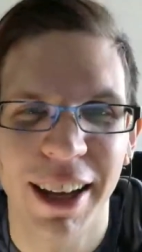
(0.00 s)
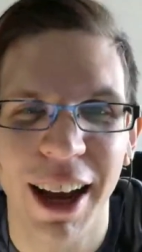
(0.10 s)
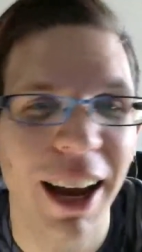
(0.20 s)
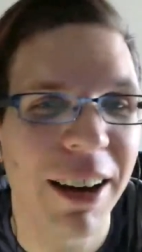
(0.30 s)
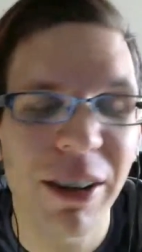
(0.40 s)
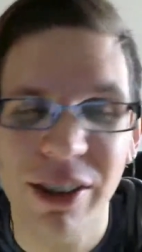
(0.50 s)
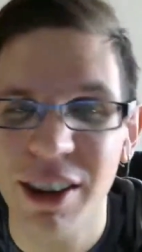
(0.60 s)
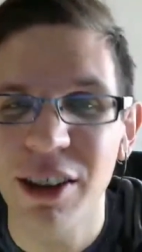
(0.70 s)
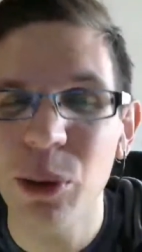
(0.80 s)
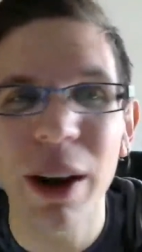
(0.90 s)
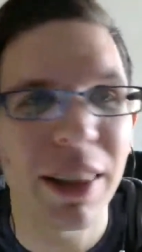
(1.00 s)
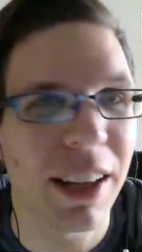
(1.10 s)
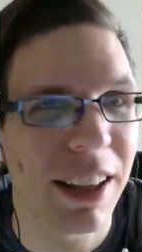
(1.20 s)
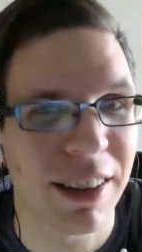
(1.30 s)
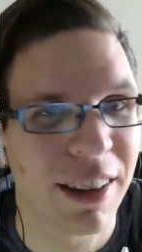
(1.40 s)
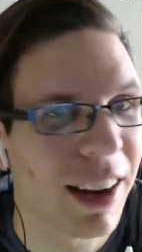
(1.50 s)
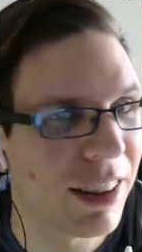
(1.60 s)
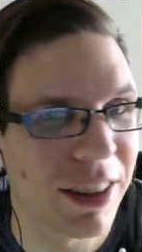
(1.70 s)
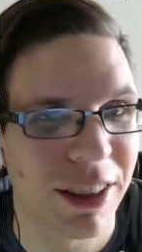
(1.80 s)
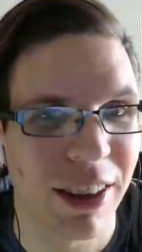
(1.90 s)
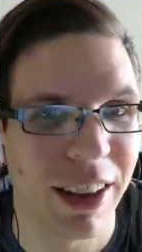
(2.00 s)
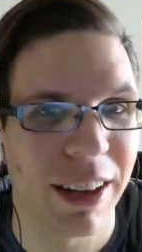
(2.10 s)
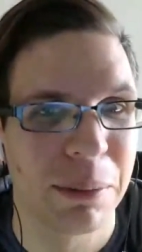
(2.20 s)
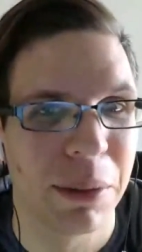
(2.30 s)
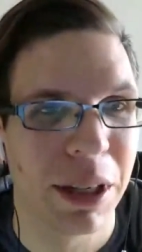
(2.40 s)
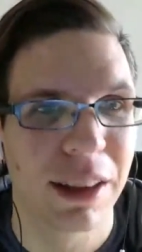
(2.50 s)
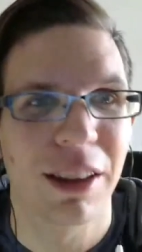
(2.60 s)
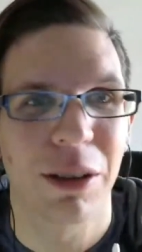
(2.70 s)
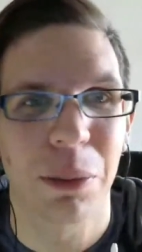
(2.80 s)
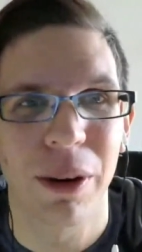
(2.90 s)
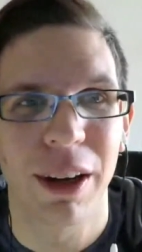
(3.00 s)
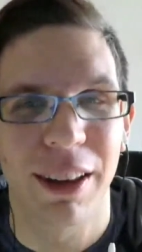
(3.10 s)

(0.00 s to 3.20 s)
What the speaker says: I don't see. This is why I think it's not just me at this point.